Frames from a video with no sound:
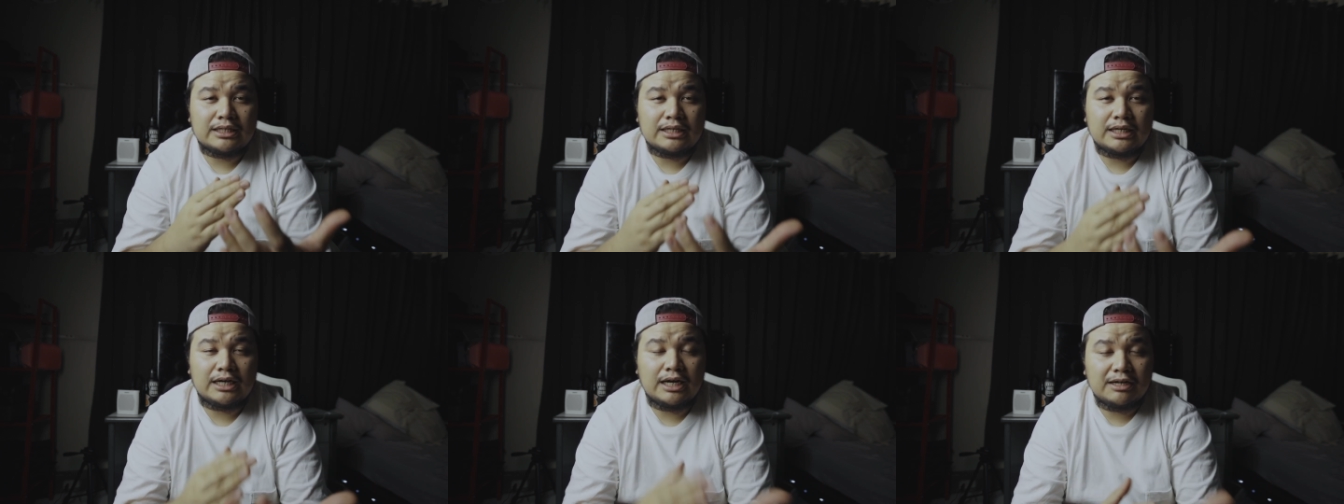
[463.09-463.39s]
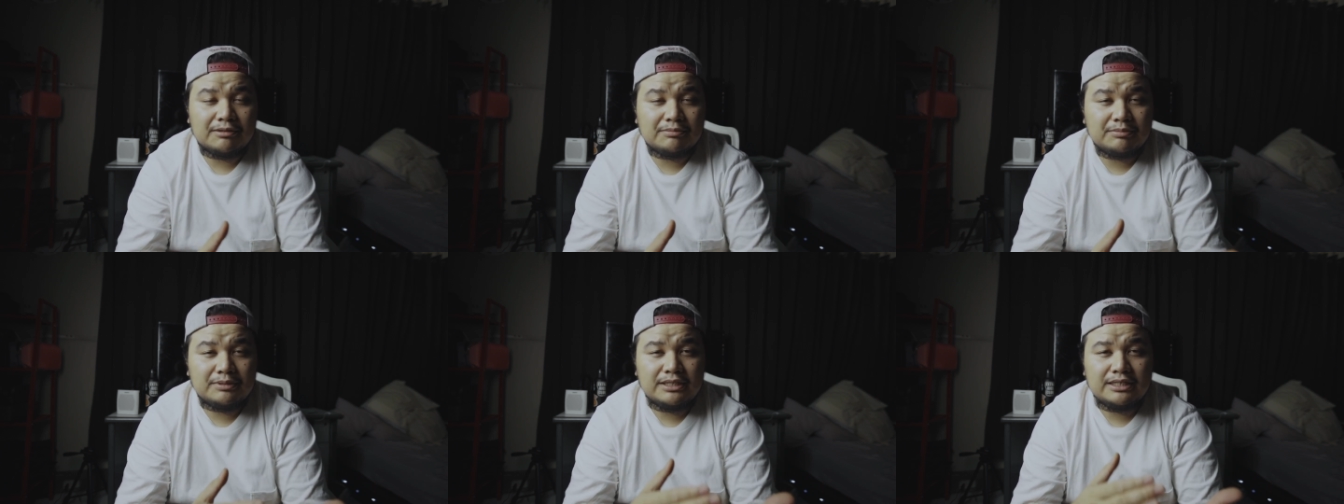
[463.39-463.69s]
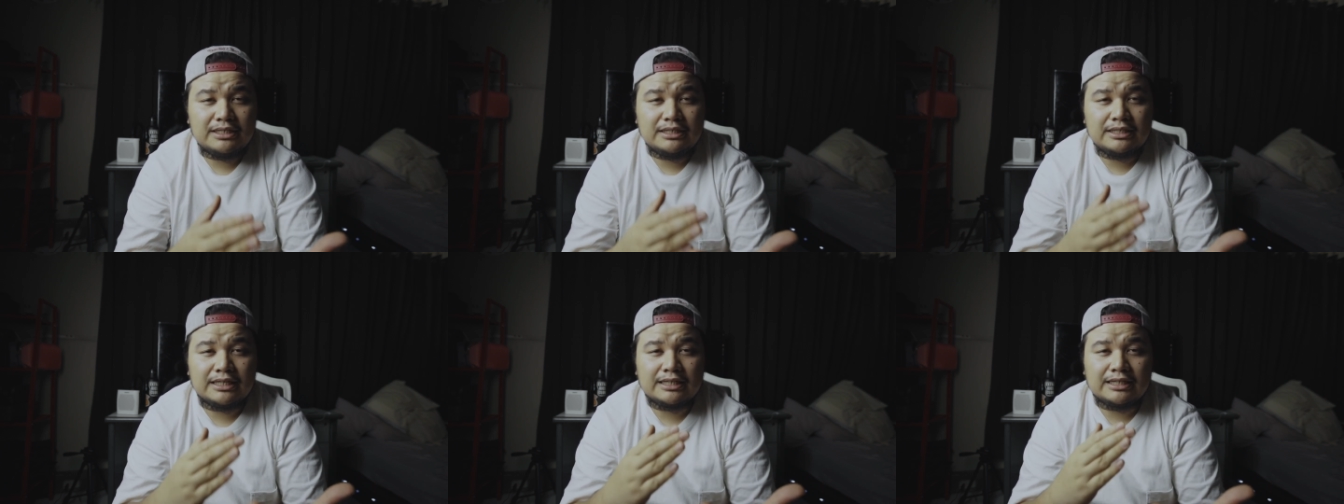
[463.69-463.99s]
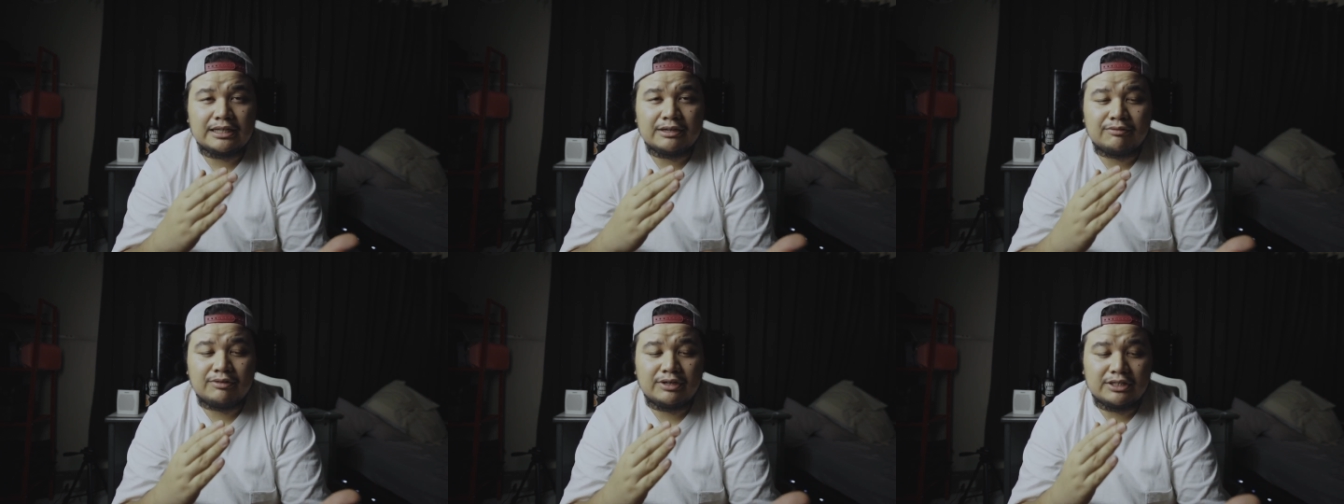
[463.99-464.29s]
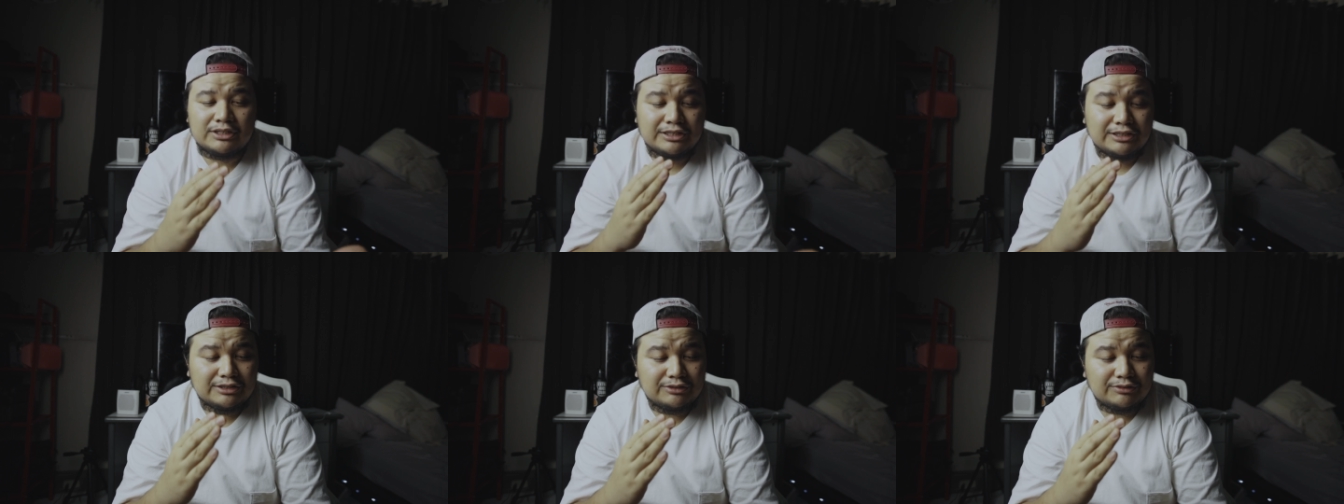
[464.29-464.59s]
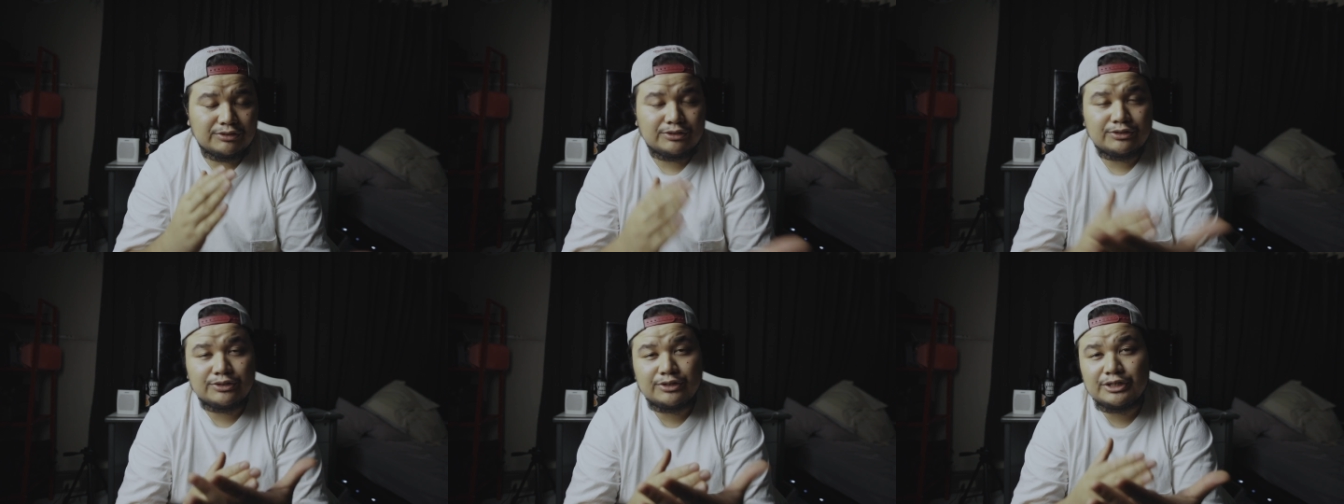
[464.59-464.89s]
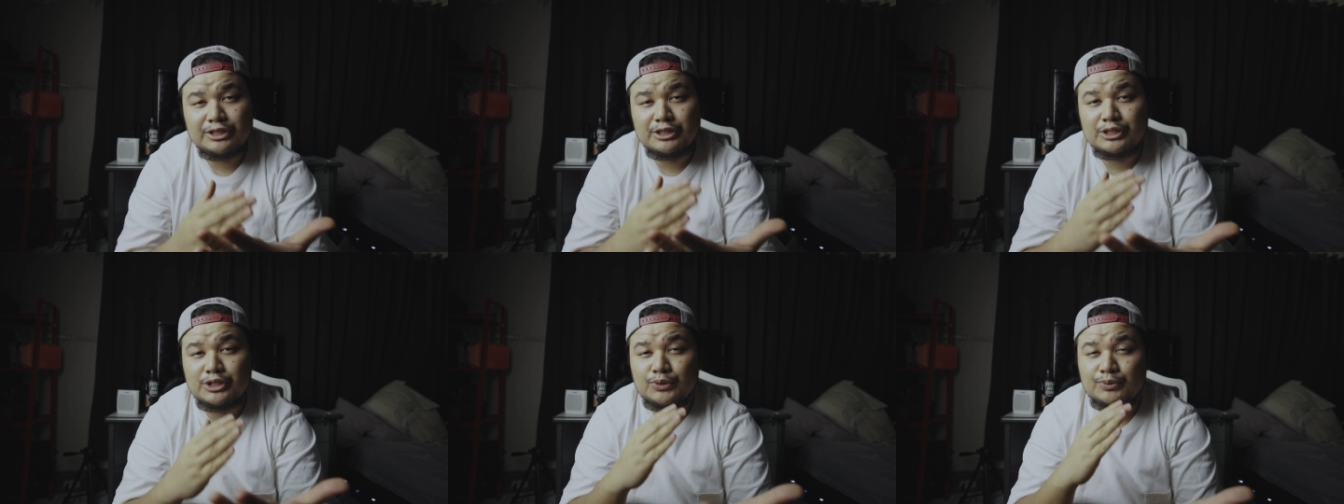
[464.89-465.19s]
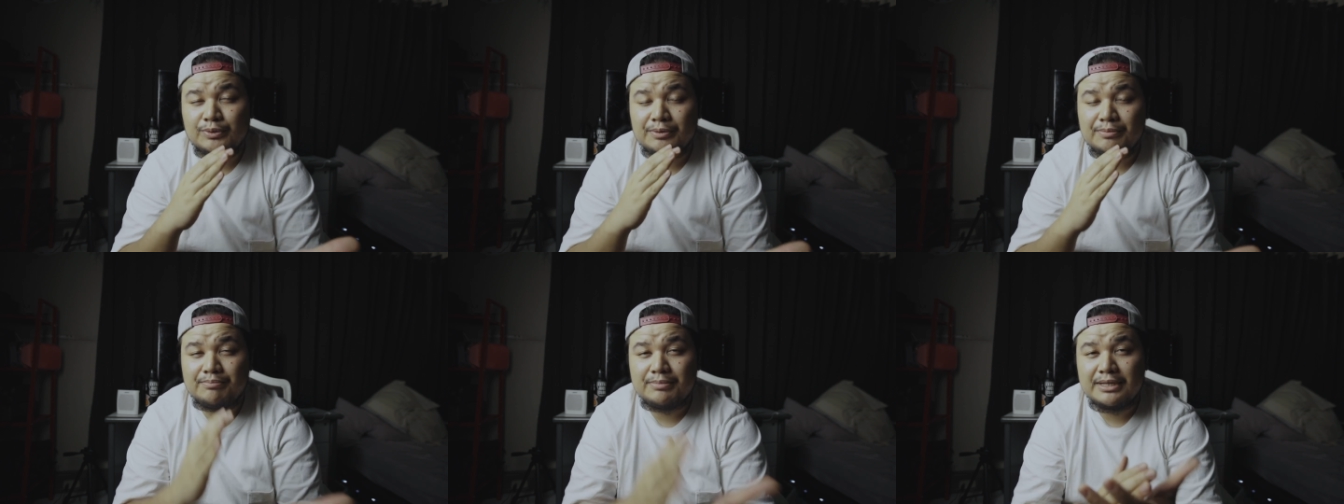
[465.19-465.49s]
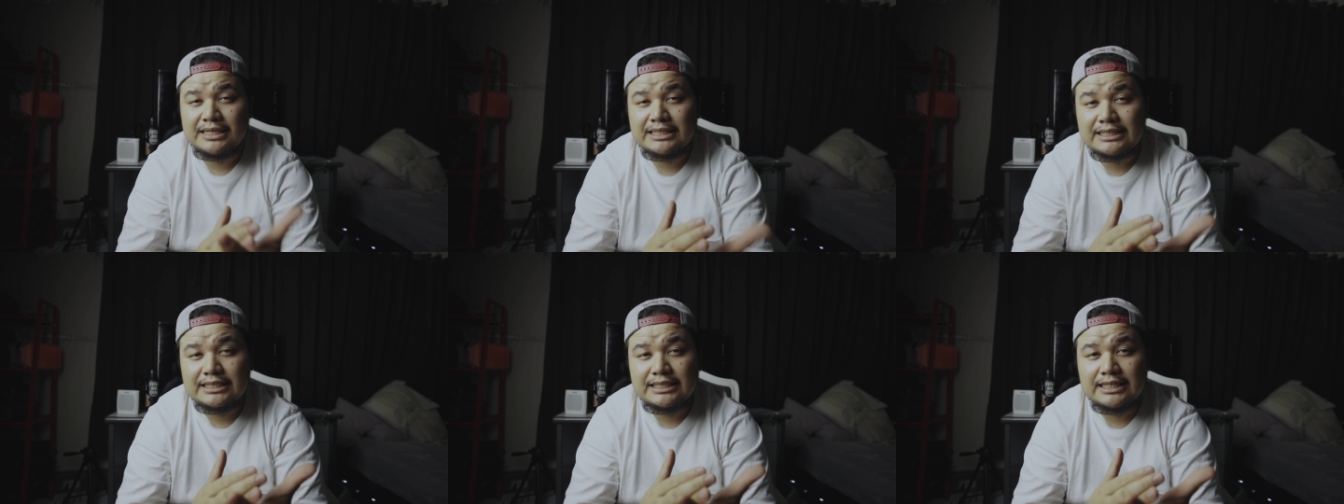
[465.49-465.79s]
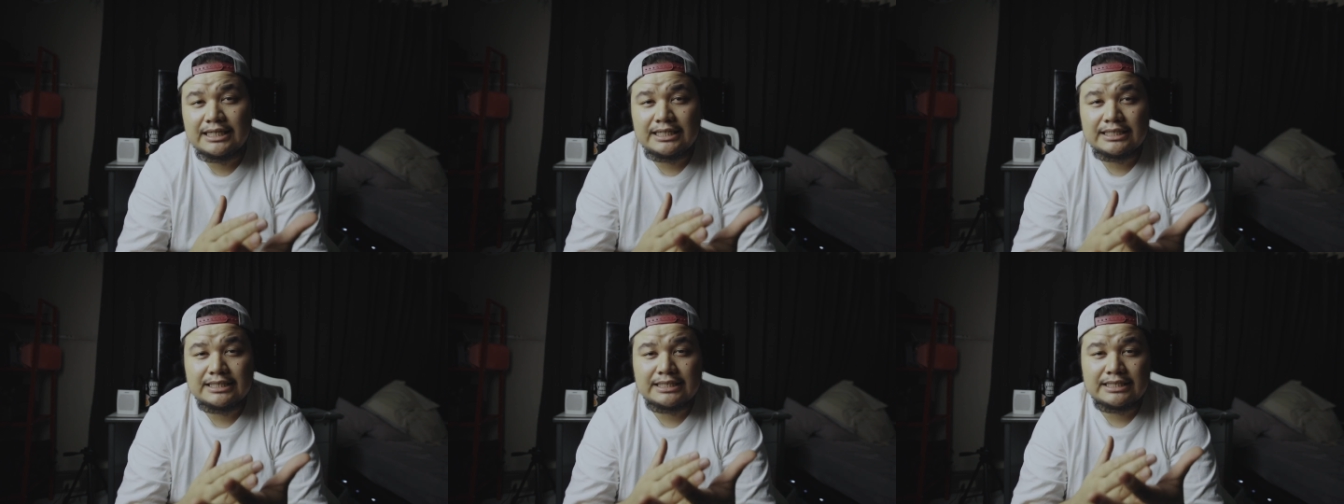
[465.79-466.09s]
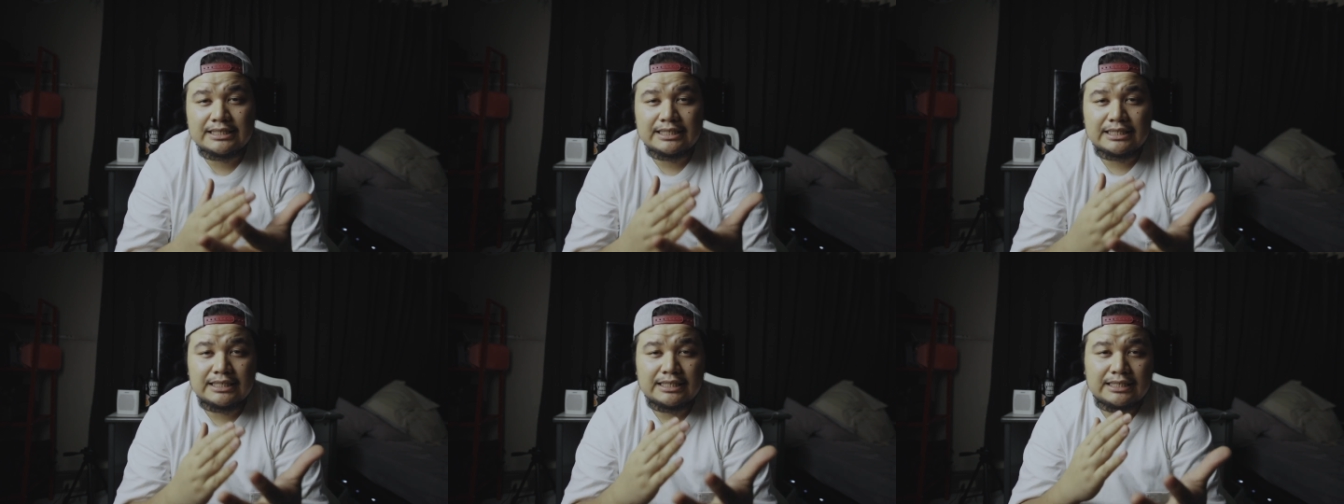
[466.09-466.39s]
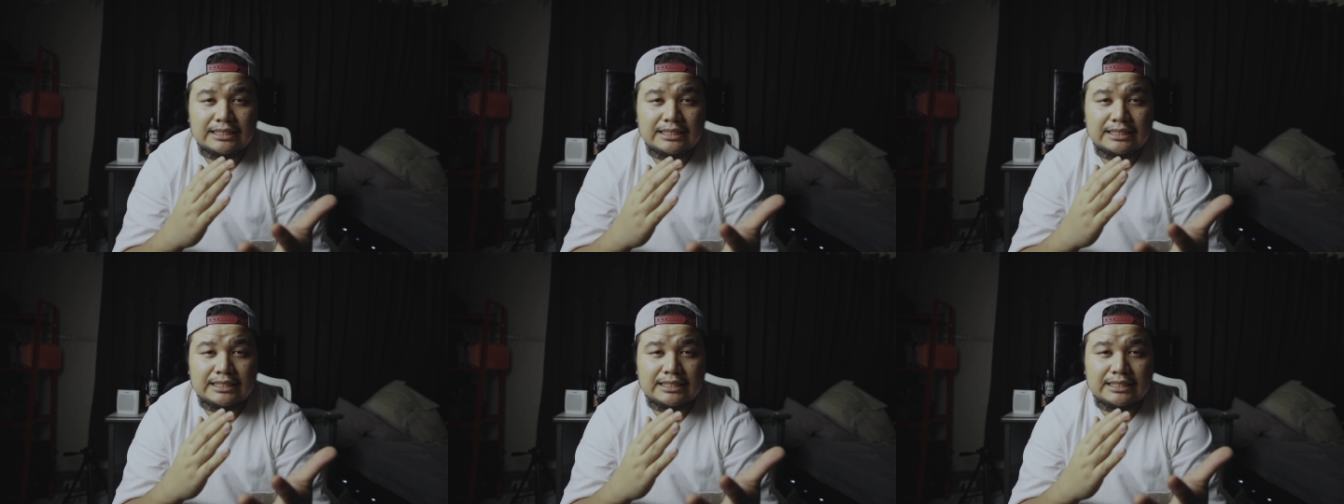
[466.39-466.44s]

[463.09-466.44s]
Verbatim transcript: hobby that I wanted to turn into a business.